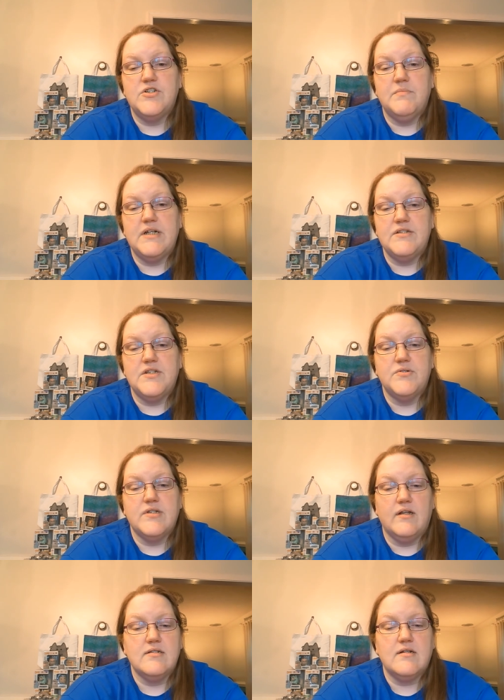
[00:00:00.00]
Somebody is
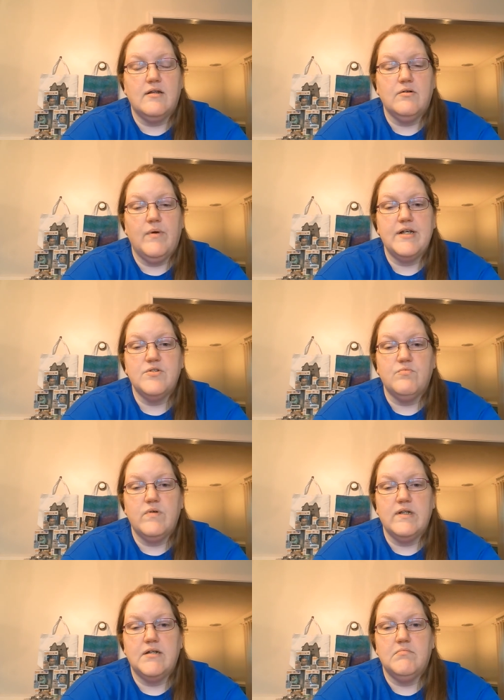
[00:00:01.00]
using this colorway. It's a
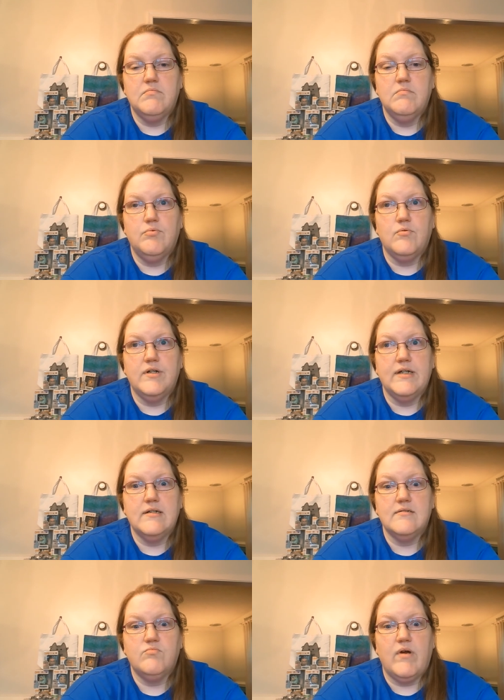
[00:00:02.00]
really
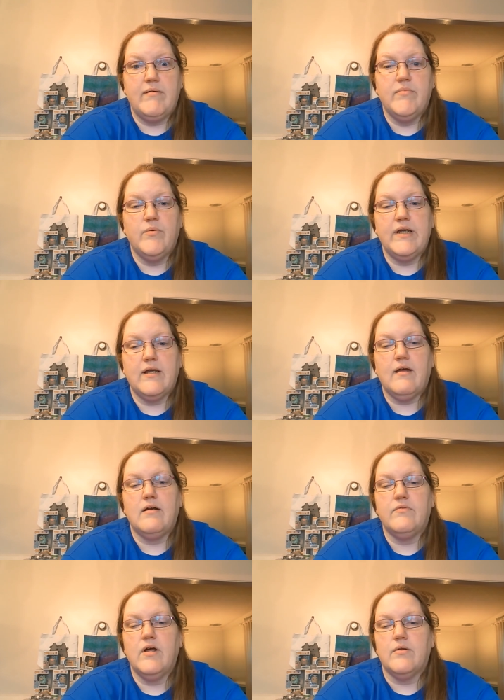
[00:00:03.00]
brilliant rainbowy kind
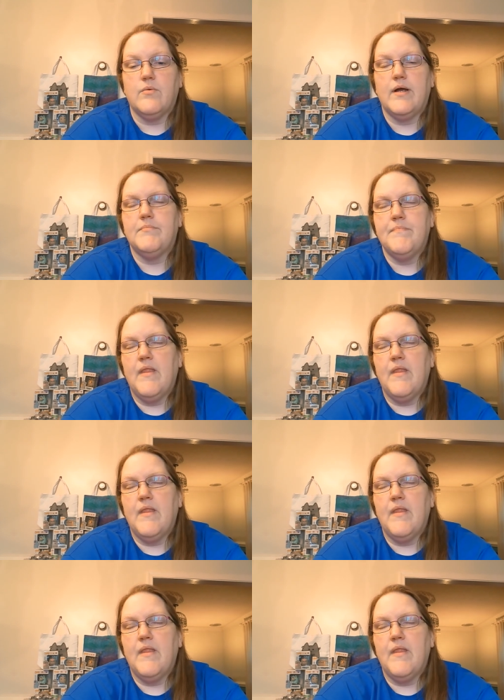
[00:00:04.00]
of colorway.